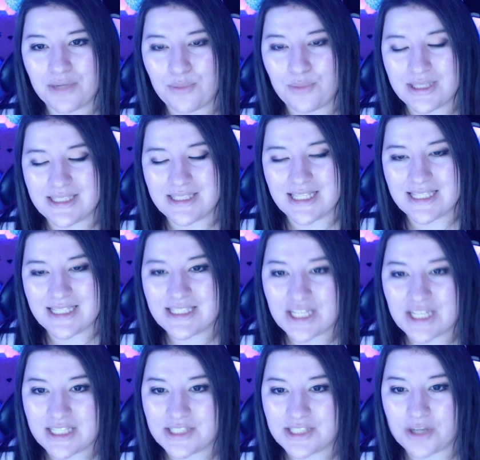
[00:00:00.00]
once these
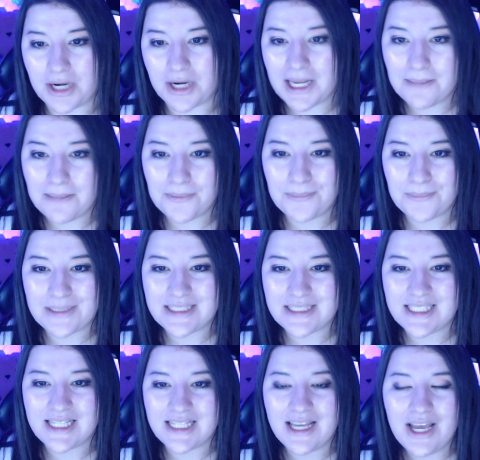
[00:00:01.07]
changes are
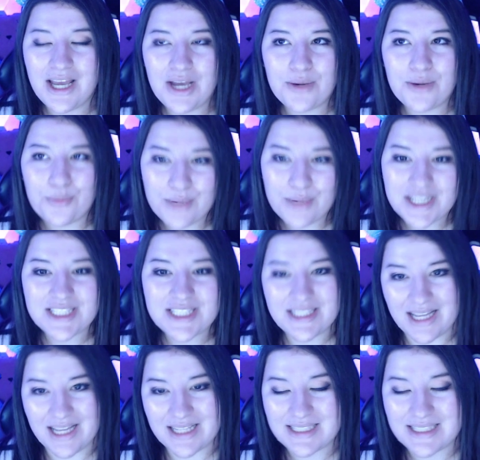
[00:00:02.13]
implemented, which
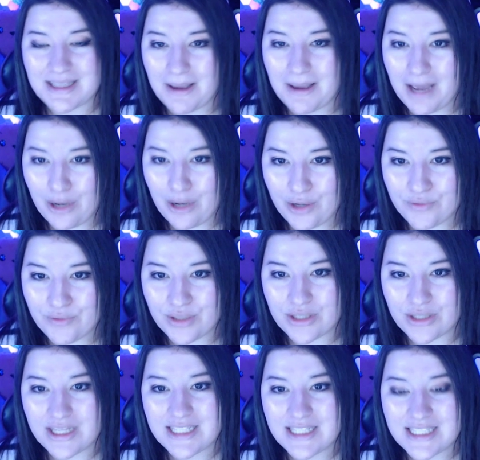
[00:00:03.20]
sucks. However,
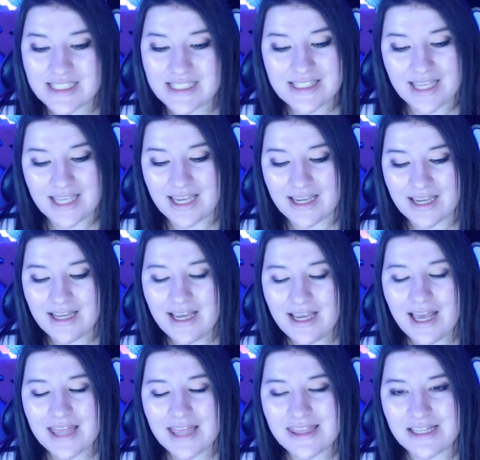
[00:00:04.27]
they did say
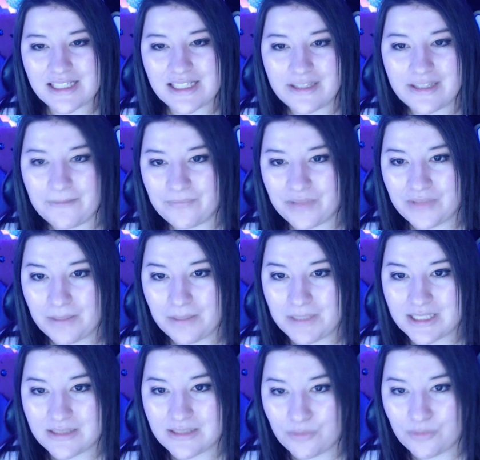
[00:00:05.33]
that
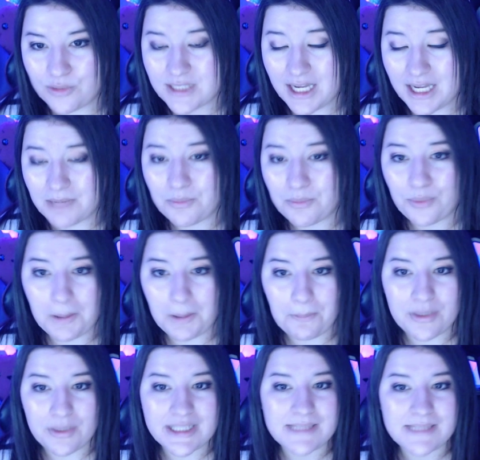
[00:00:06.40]
limited time
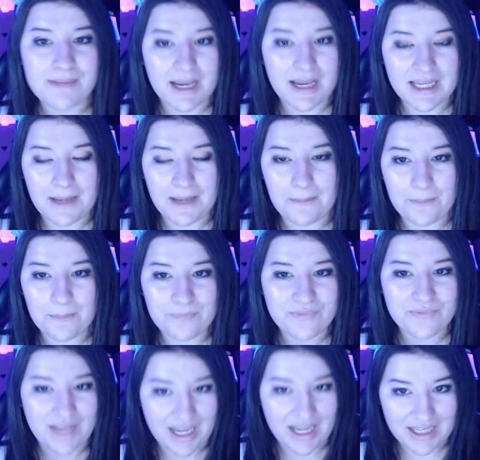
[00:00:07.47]
wrymprints might come
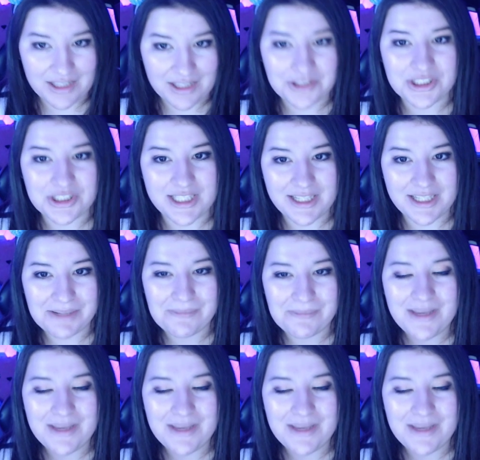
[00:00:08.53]
at a later time.